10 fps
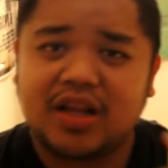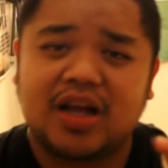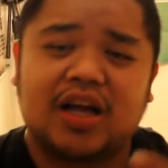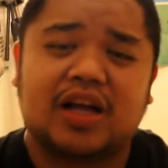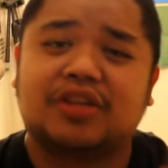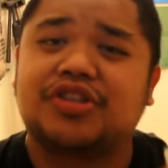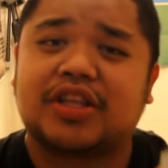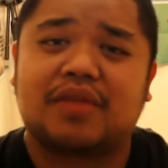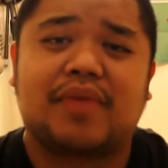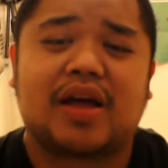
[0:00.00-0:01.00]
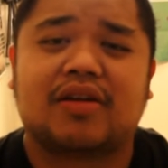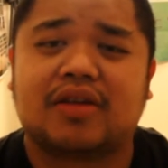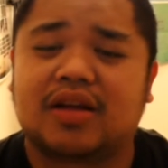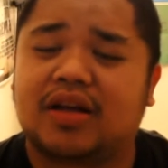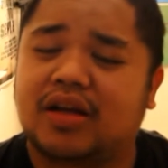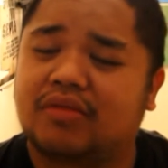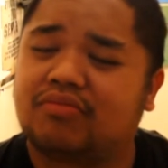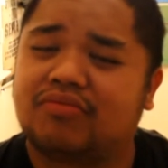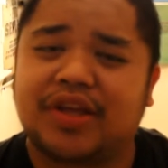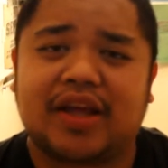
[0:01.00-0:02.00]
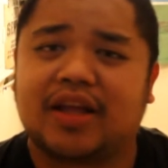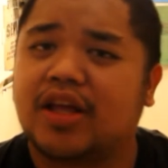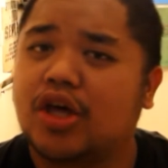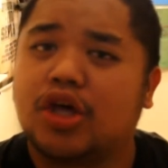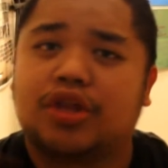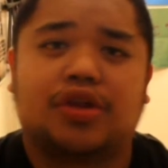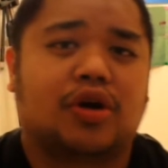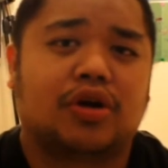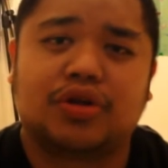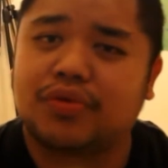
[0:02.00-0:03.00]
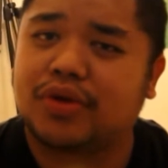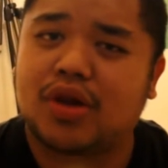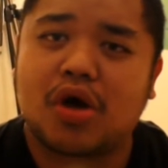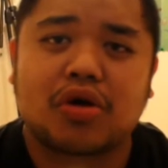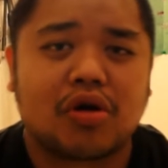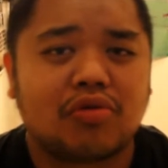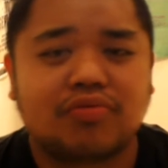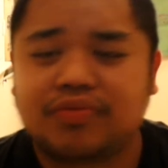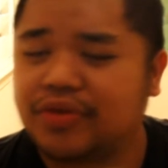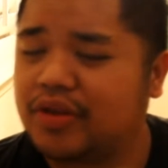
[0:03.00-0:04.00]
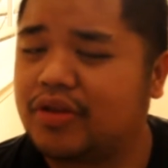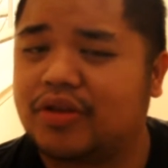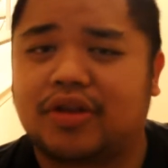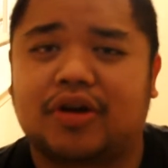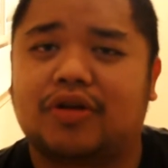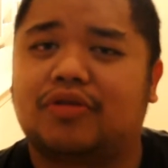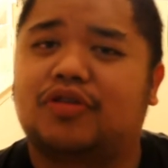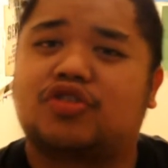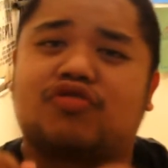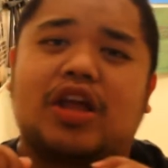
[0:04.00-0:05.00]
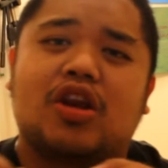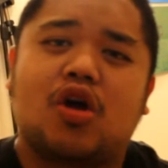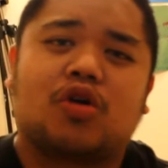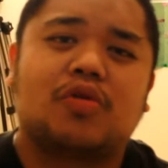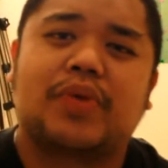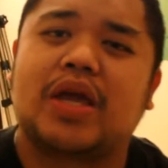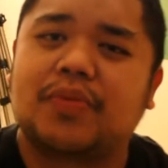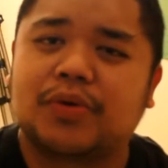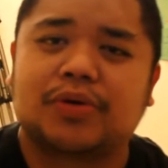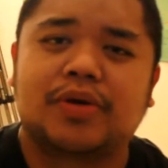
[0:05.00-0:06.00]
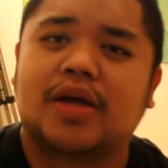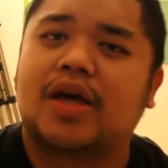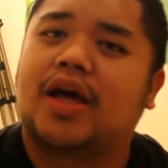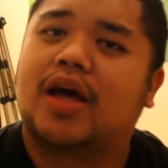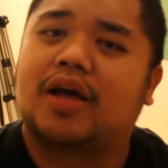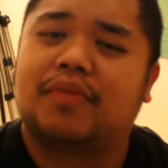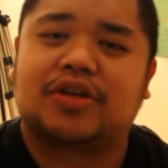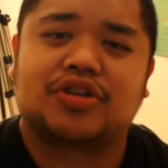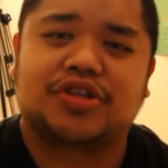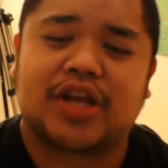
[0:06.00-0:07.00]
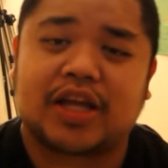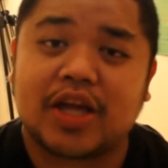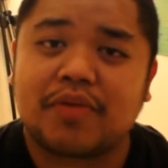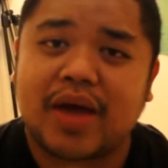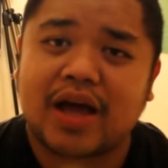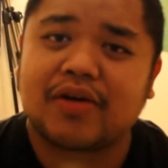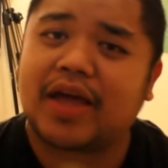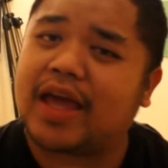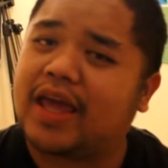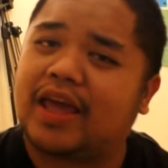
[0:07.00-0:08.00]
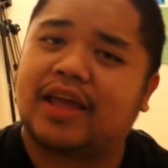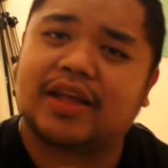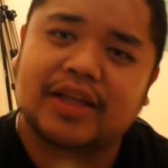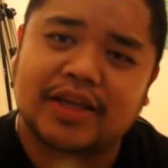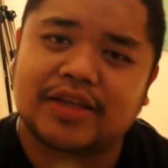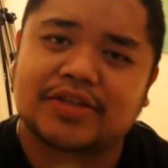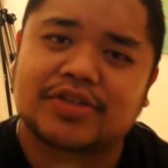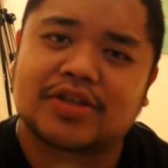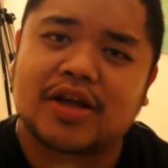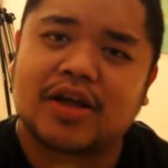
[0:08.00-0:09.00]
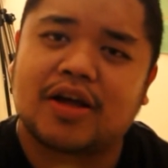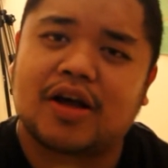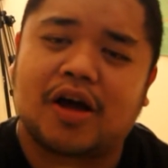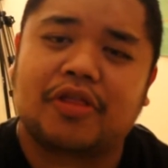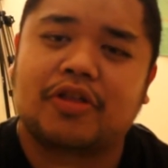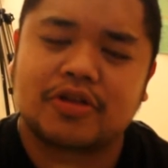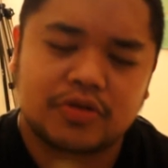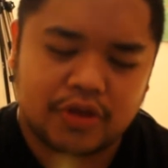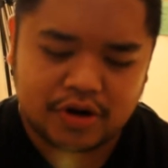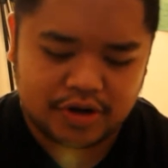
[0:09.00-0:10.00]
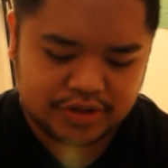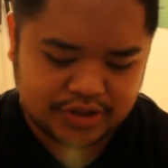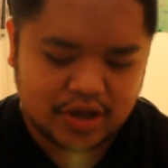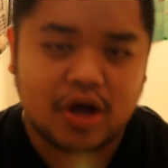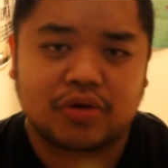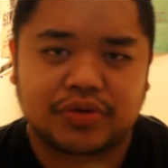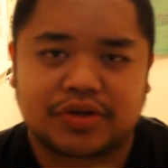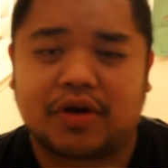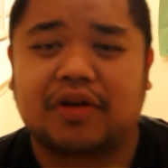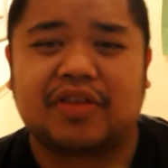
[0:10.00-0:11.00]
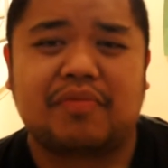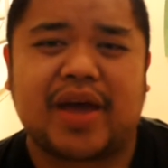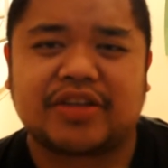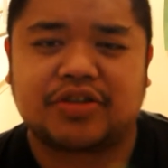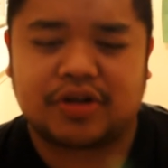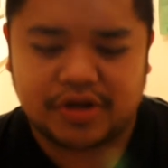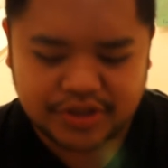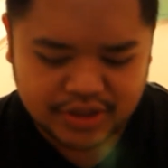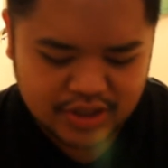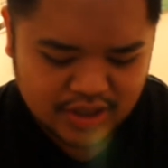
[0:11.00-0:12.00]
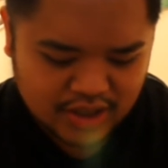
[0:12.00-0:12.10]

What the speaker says: Check them out. Yeah, they're doing local. They're straight local people. Make sure to check him out and his other two-thirds host of the ambassadors.